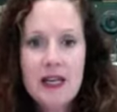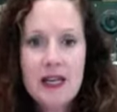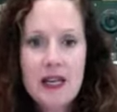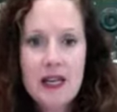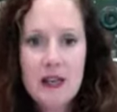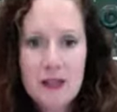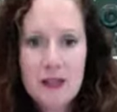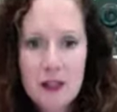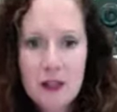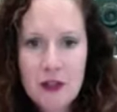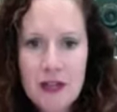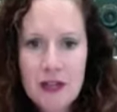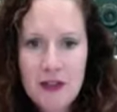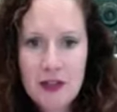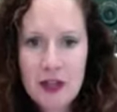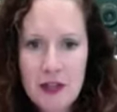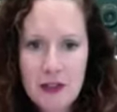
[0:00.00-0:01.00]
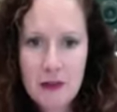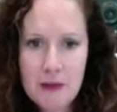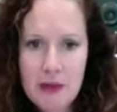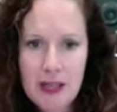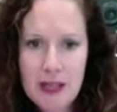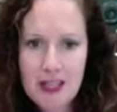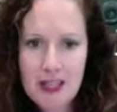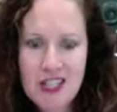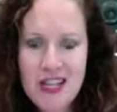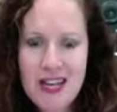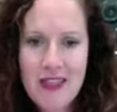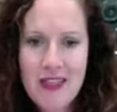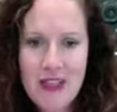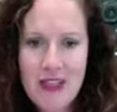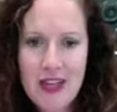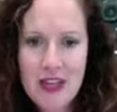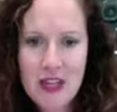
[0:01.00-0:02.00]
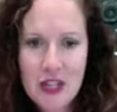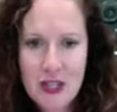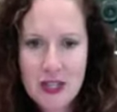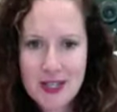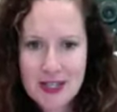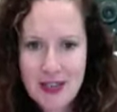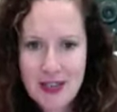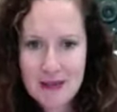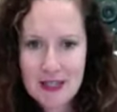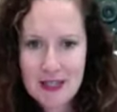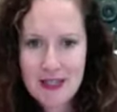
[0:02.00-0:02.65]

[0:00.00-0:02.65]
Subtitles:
if you don't have an author page, that's your assignment